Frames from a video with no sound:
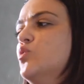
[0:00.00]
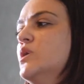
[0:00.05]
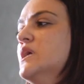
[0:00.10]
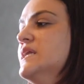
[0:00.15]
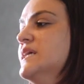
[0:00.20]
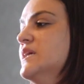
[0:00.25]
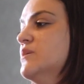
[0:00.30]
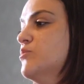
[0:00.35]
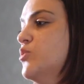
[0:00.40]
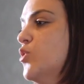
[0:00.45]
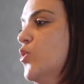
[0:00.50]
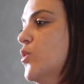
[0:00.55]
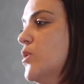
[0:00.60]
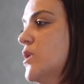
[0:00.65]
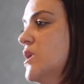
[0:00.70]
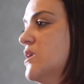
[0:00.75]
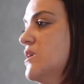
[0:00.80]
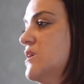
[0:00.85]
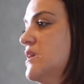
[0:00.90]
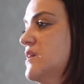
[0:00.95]
really
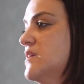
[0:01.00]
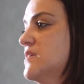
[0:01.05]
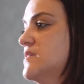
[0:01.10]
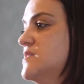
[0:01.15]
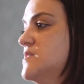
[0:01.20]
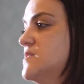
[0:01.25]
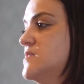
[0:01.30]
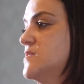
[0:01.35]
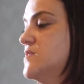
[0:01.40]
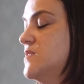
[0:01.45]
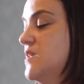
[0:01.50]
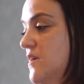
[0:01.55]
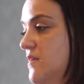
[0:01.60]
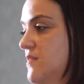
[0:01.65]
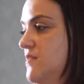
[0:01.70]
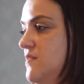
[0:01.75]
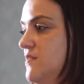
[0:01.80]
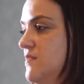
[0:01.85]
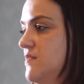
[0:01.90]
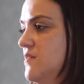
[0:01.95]
important is
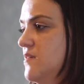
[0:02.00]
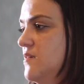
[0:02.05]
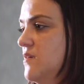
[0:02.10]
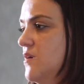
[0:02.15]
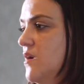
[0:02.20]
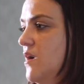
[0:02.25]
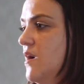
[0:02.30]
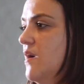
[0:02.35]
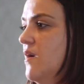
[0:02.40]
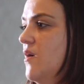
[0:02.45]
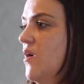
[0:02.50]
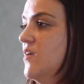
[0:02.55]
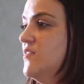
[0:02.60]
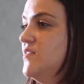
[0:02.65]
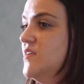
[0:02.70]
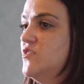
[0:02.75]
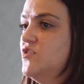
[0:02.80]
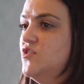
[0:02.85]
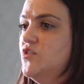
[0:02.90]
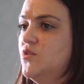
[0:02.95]
this. I
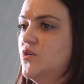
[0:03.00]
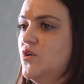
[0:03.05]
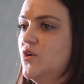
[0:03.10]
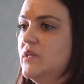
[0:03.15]
said to you